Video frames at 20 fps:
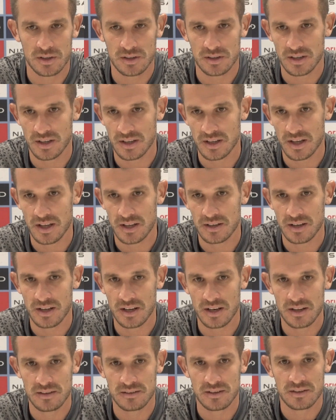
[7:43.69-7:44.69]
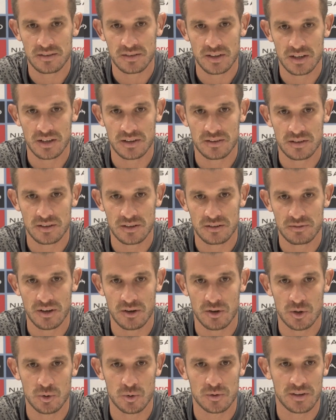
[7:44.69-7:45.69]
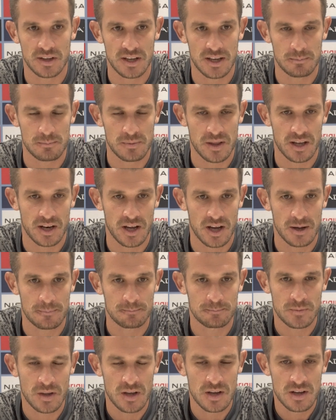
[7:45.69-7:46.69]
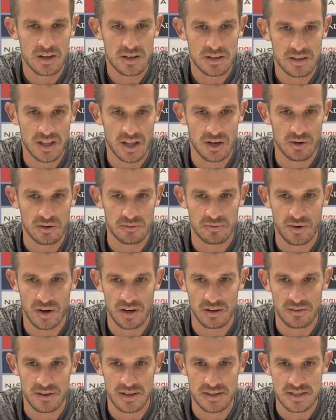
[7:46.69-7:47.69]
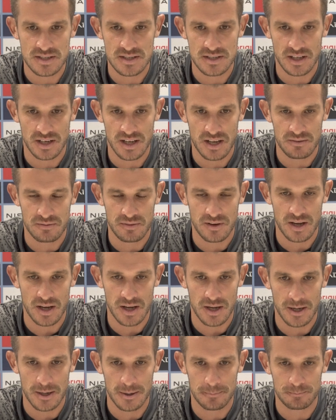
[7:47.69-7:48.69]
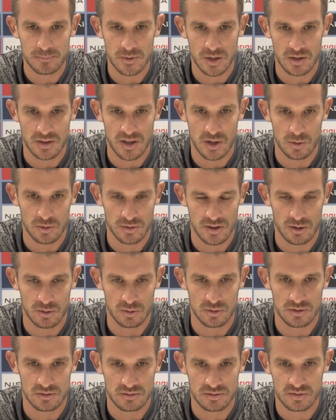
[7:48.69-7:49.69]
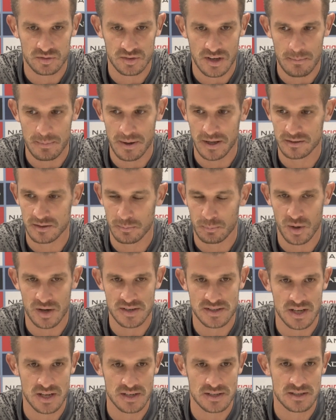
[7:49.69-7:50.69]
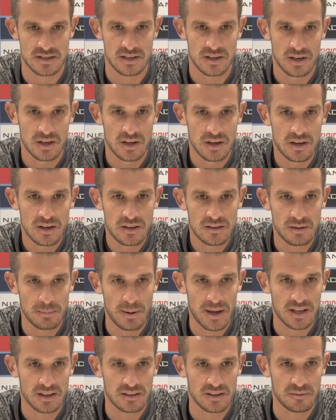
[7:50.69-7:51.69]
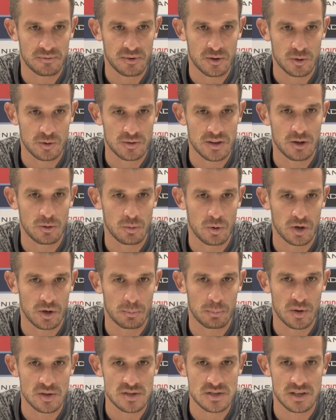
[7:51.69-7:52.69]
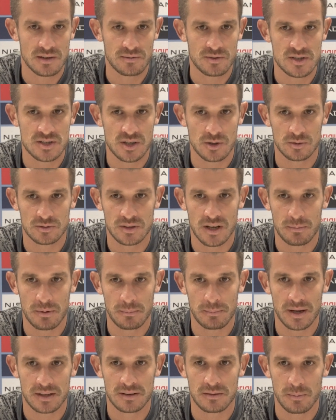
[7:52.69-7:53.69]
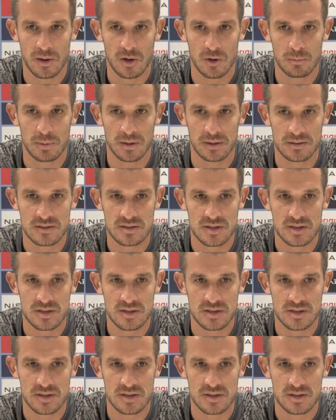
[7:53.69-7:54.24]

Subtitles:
And as I said, it's a very good team that are in front of us, that have they'll come out to press us, to make it difficult. They'll want a positive result coming back to Melbourne.